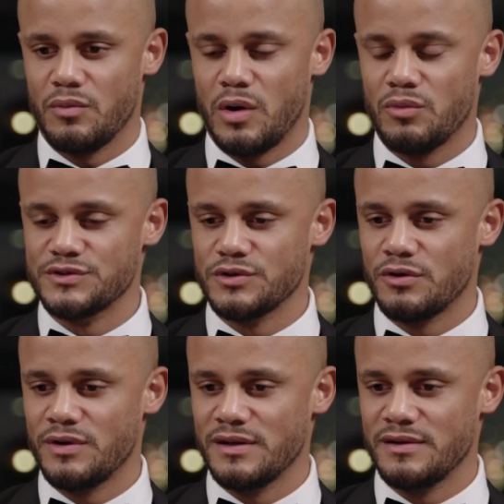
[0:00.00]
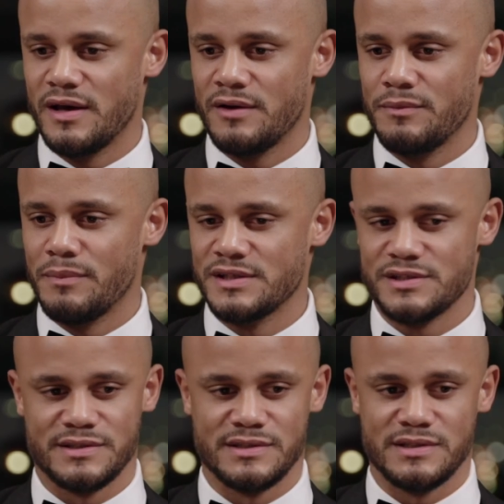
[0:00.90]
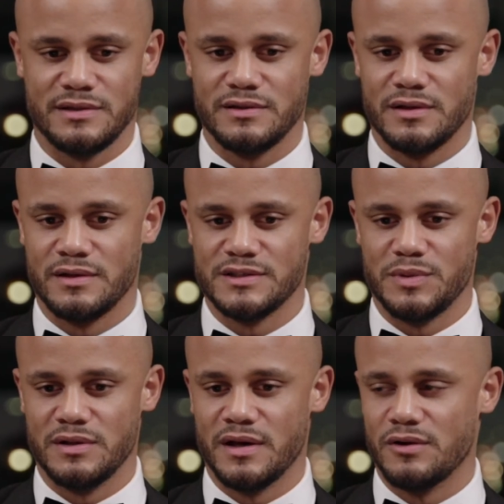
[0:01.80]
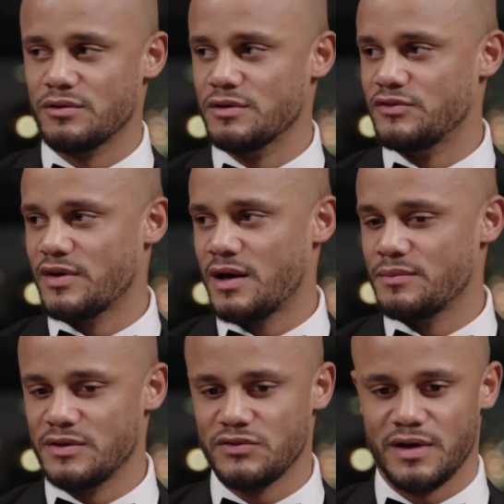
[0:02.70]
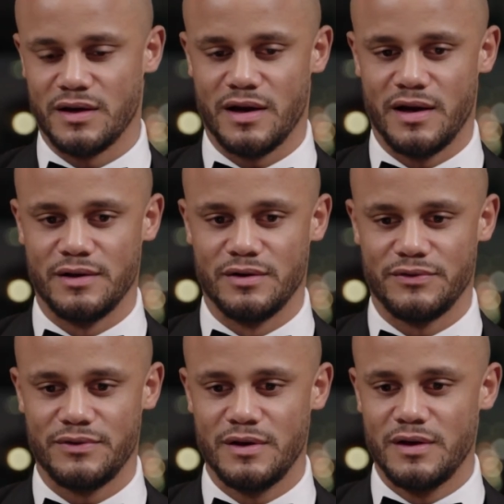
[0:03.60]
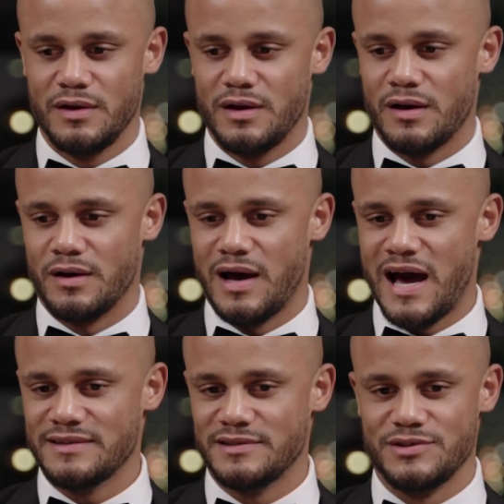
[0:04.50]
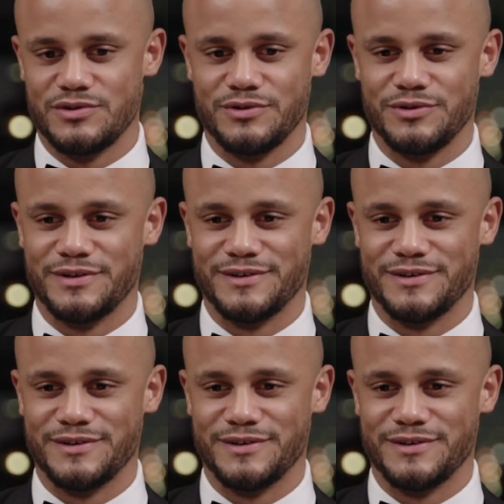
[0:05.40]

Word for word: what was already there in Manchester City and has been there all the time is that kind of uh, attitude.